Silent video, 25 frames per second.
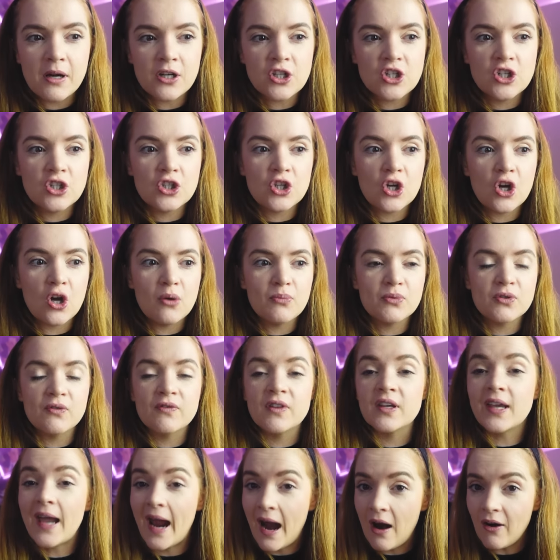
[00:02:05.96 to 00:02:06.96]
much in terms of
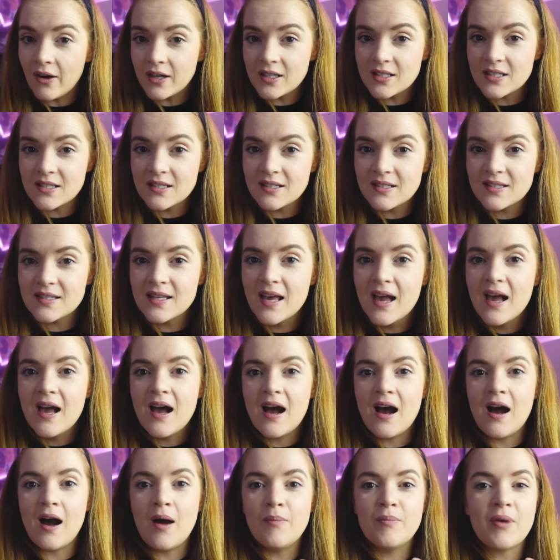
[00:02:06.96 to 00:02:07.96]
the characters.
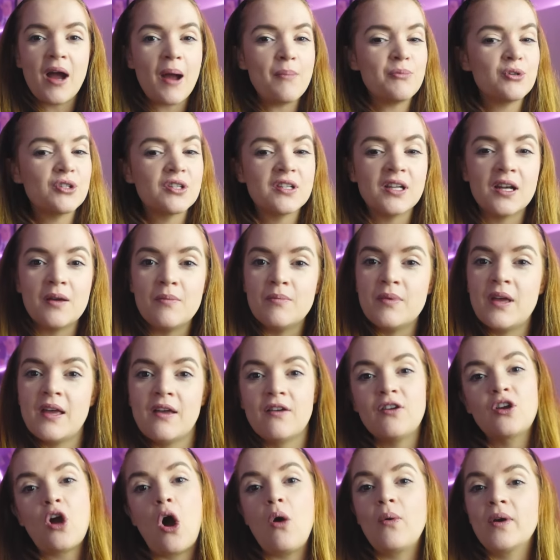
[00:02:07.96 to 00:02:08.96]
I'm just gonna
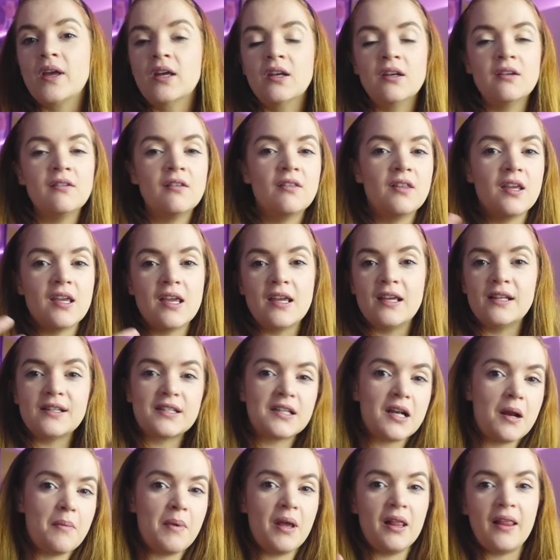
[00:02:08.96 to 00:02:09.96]
go in thinking it's
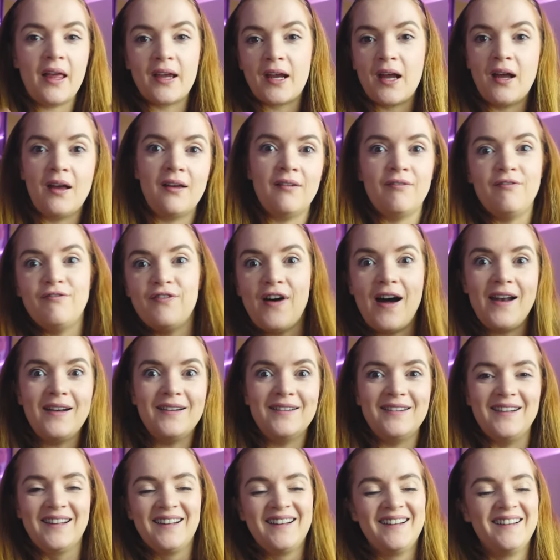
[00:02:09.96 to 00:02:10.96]
gonna be like a
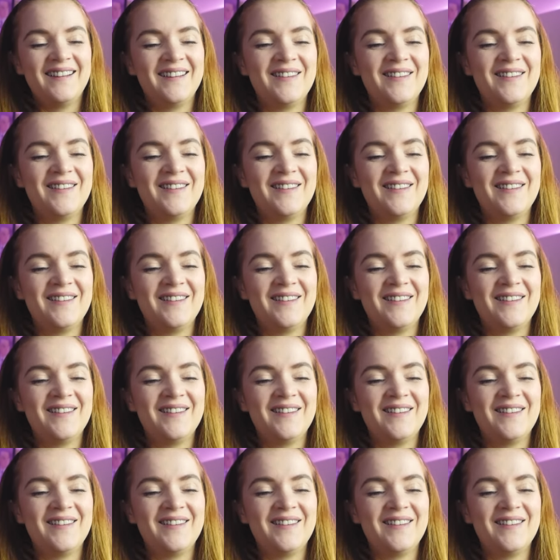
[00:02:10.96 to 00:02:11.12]
fun,